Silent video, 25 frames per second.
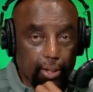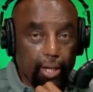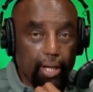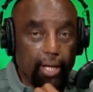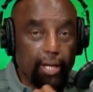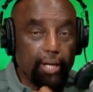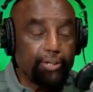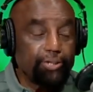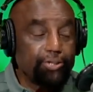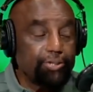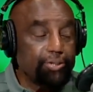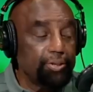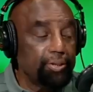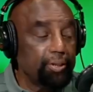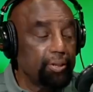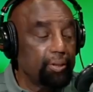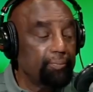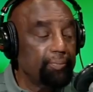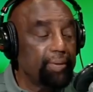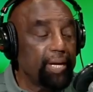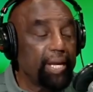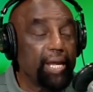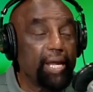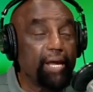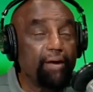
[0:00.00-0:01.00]
And
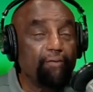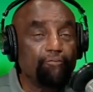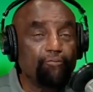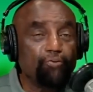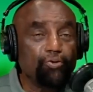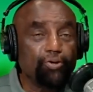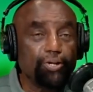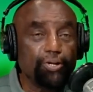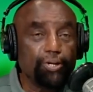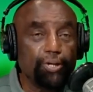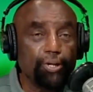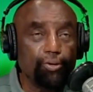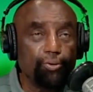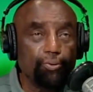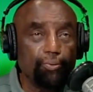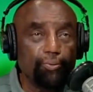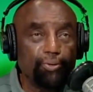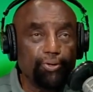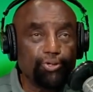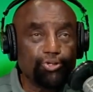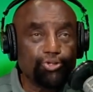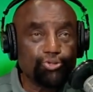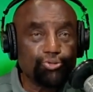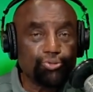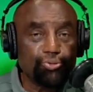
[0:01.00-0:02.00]
Tim,
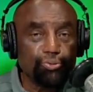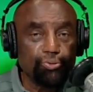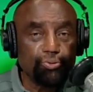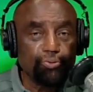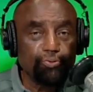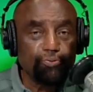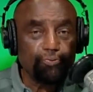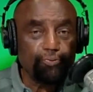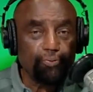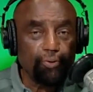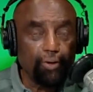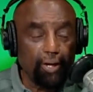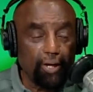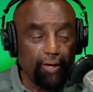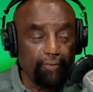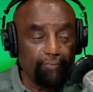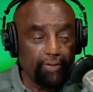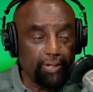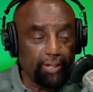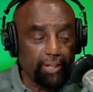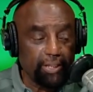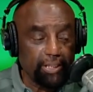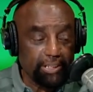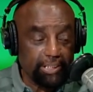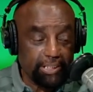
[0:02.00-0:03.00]
the truth of
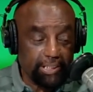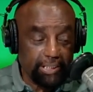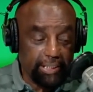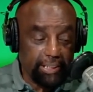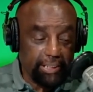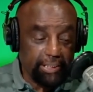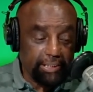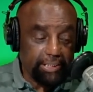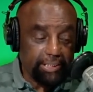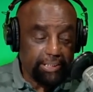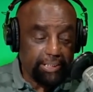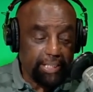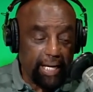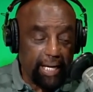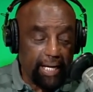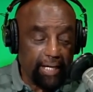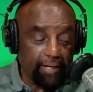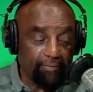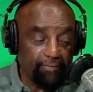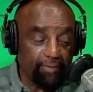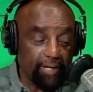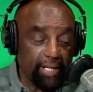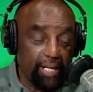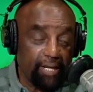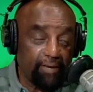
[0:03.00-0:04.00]
it is inside
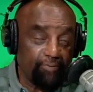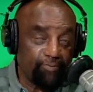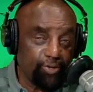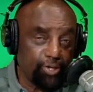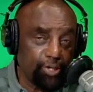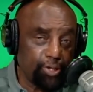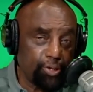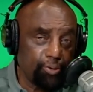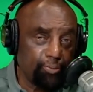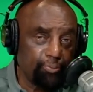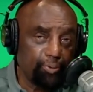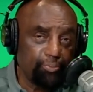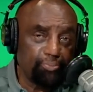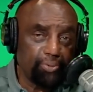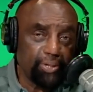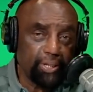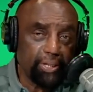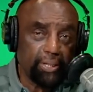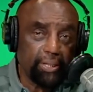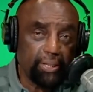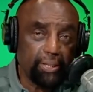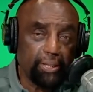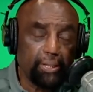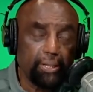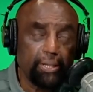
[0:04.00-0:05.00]
of every human
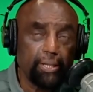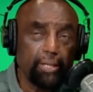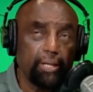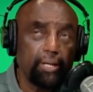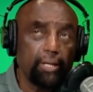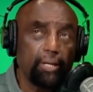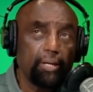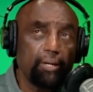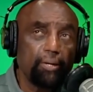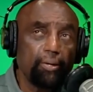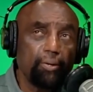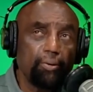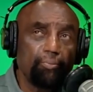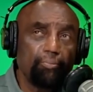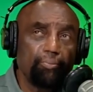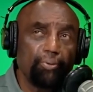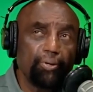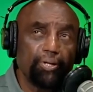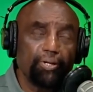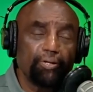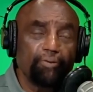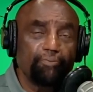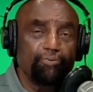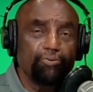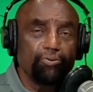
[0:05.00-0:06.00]
being.
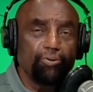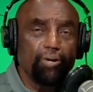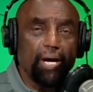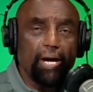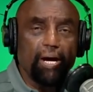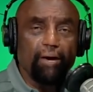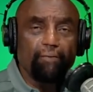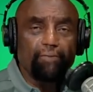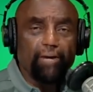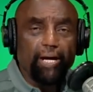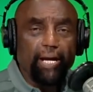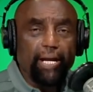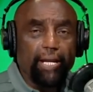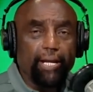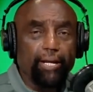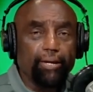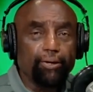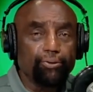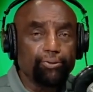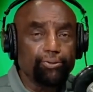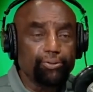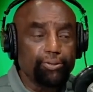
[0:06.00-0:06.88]
But if you have anger,